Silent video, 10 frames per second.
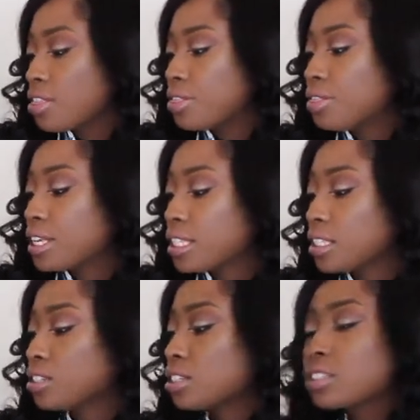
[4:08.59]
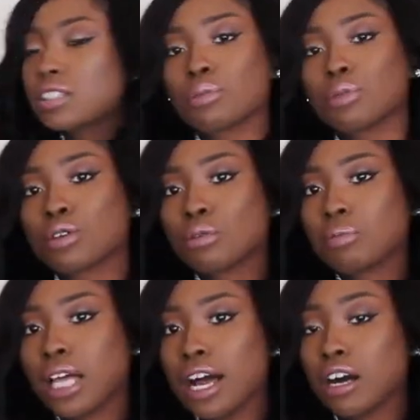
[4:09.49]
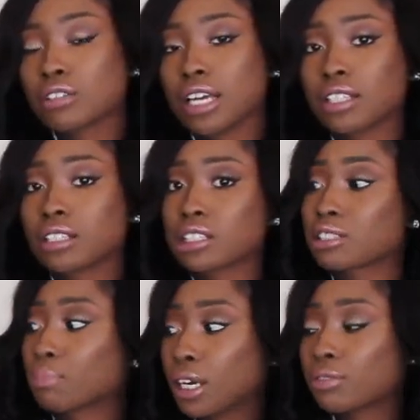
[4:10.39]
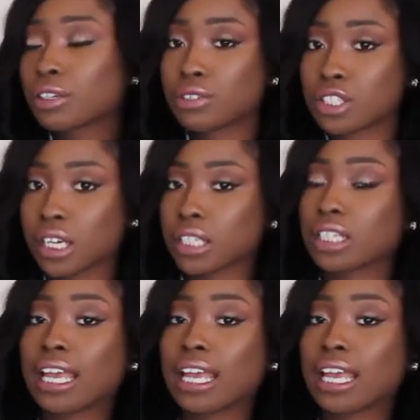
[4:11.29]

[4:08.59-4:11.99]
This is just a typical blouse. I think this is perfect for church